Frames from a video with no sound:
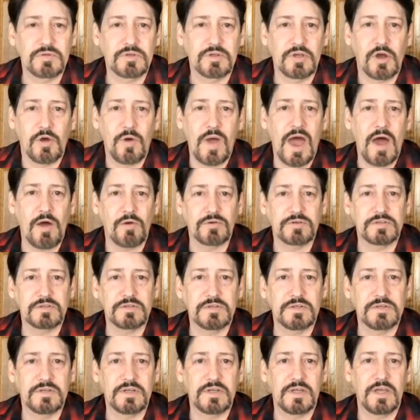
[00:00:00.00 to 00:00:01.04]
go out
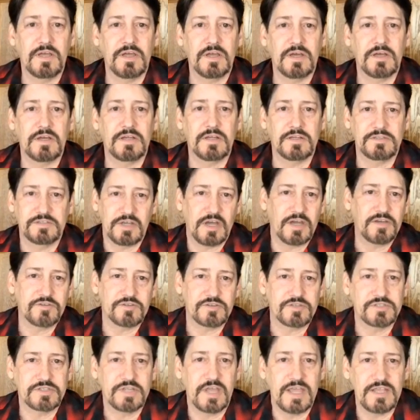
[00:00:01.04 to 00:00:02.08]
to
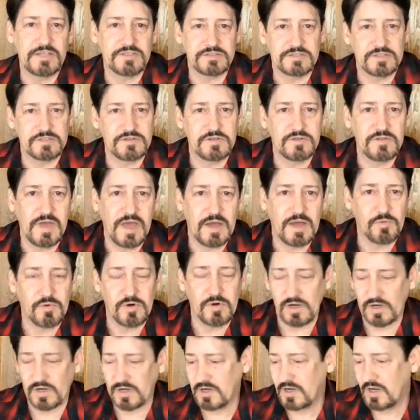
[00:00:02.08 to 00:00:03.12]
other states to do that
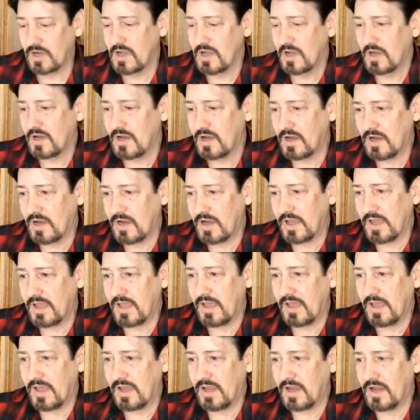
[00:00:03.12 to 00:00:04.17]
work.
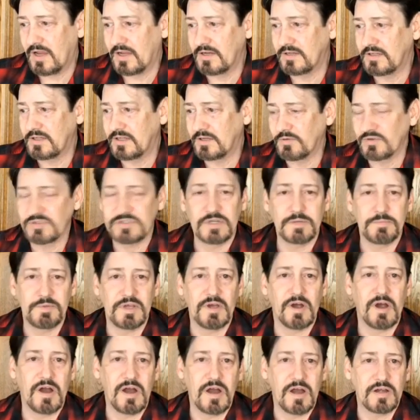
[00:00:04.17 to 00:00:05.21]
And it was going to
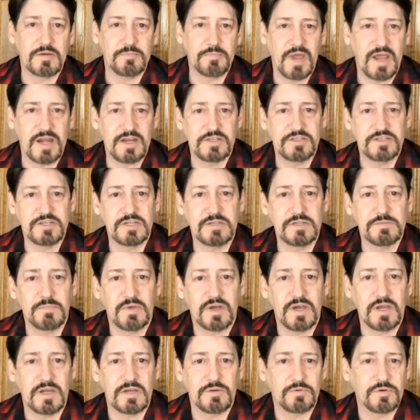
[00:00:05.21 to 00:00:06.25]
be hard managing
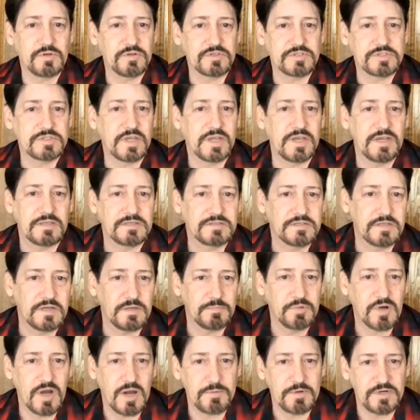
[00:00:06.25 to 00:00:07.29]
my real estate
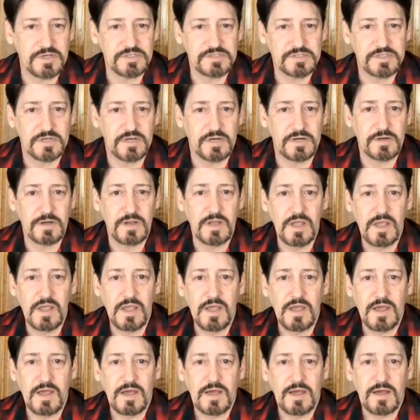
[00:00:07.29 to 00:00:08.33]
properties here.
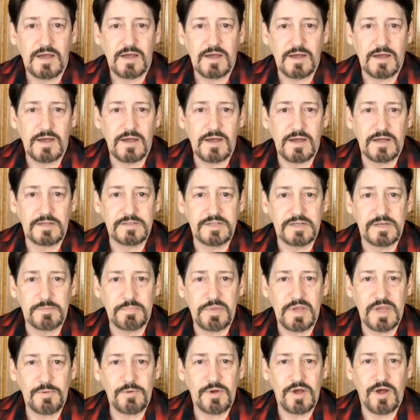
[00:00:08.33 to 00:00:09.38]
Did it
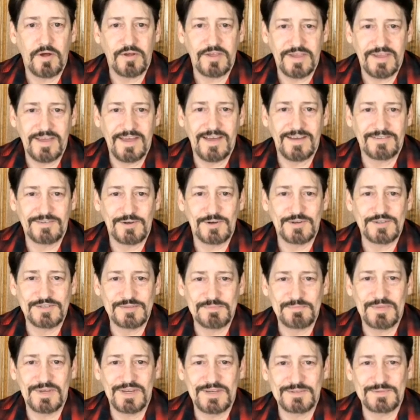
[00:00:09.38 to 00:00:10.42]
pay well? Yeah, of course
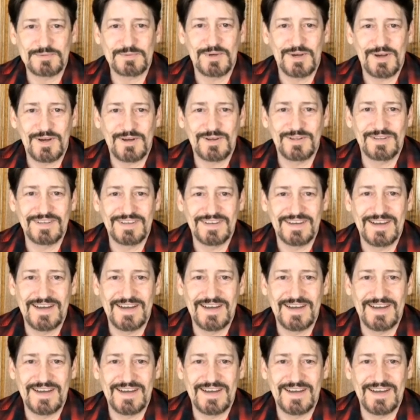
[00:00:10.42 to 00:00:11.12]
it pays well.